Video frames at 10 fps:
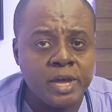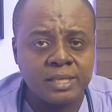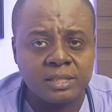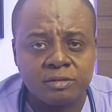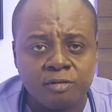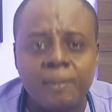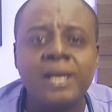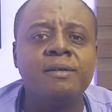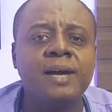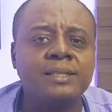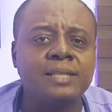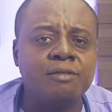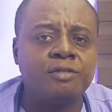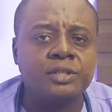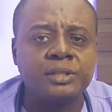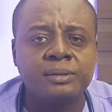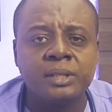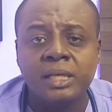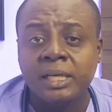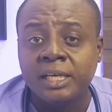weeks for malaria and typhoid.
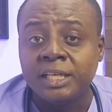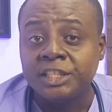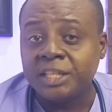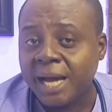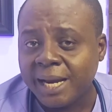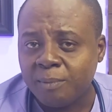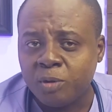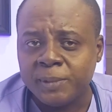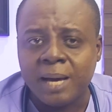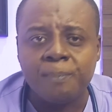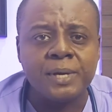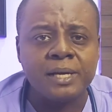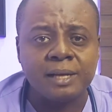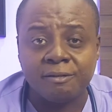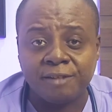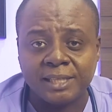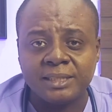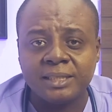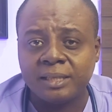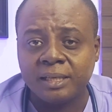She had abdominal pain and
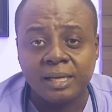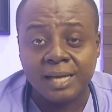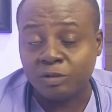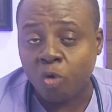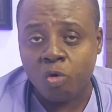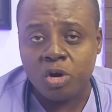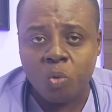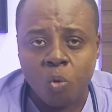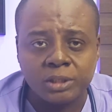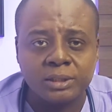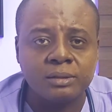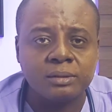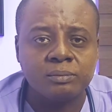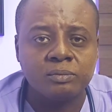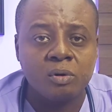fatigue that only worsened.